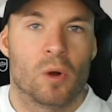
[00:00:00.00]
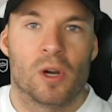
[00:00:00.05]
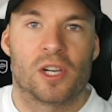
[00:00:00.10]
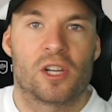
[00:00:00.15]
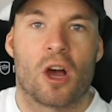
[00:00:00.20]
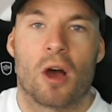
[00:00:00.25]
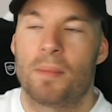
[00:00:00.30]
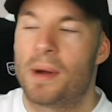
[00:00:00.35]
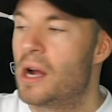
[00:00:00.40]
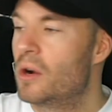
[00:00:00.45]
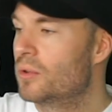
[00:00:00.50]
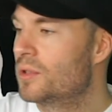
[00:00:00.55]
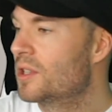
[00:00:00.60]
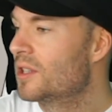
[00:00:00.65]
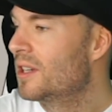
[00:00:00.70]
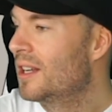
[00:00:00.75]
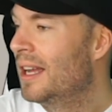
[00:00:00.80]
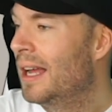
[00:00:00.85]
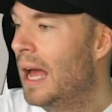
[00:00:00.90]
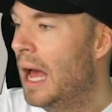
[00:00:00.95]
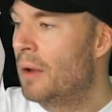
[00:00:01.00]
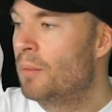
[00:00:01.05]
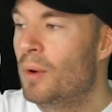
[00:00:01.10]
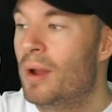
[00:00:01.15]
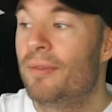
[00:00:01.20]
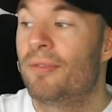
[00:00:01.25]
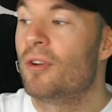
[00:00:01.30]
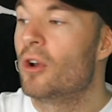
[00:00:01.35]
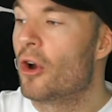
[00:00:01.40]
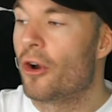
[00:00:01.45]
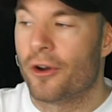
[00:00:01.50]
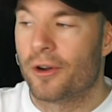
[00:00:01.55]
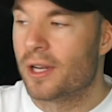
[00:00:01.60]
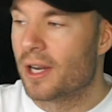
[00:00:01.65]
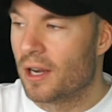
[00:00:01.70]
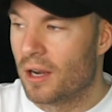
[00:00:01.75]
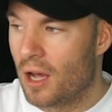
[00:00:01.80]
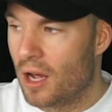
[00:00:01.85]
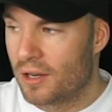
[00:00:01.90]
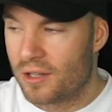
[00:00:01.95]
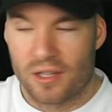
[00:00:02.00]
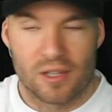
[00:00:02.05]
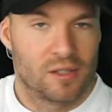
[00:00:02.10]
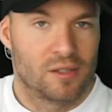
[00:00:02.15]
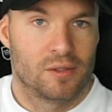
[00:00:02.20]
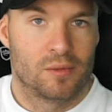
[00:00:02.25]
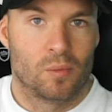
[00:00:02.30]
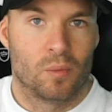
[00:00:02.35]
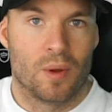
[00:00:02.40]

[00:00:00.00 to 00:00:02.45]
we'll come out and we've learned a lot.